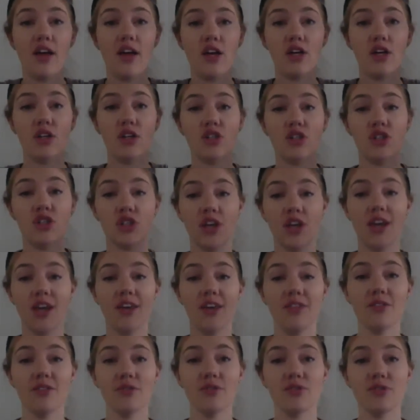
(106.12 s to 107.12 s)

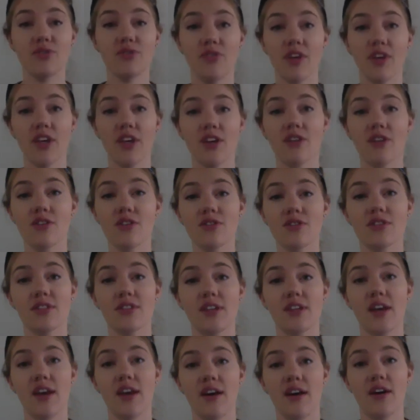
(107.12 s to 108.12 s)
Shake those fingers
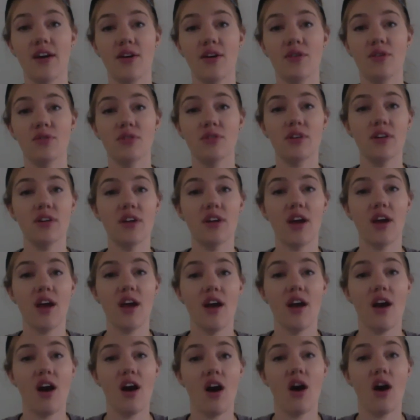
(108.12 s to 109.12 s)
down.
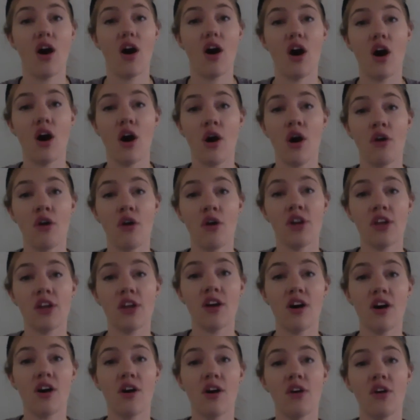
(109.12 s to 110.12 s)
Ari,
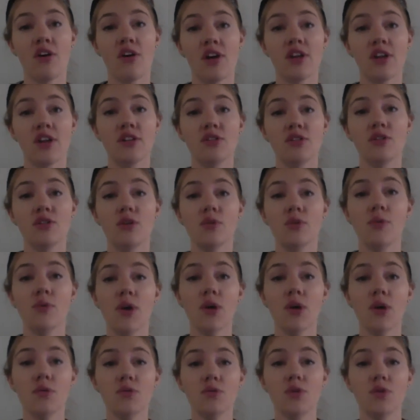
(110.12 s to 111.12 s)
Ari,
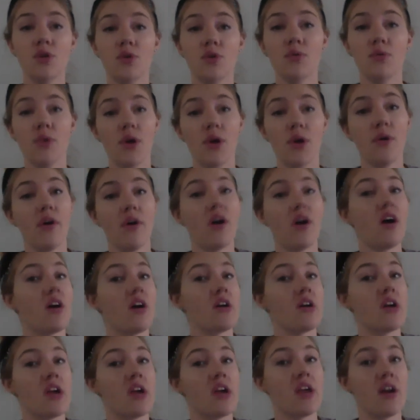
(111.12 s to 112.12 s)
duo, duo.
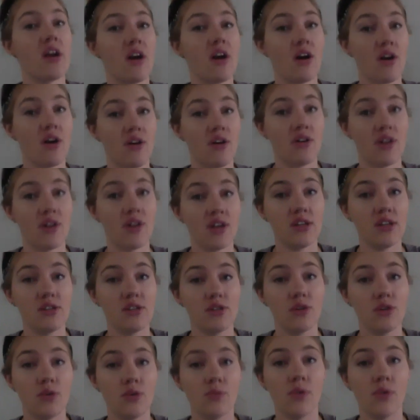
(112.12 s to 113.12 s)
Ari, Ari,
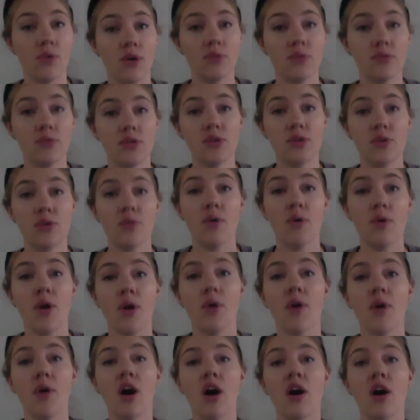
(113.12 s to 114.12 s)
duo,
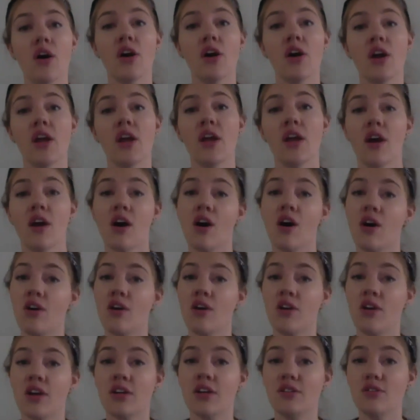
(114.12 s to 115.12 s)
duo. Ari,
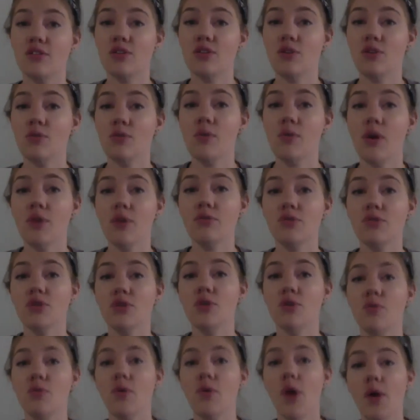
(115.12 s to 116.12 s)
Ari, duo,
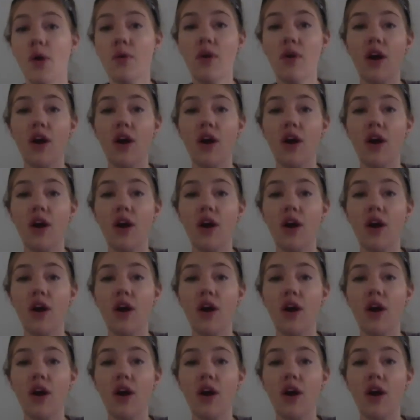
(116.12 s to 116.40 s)
duo.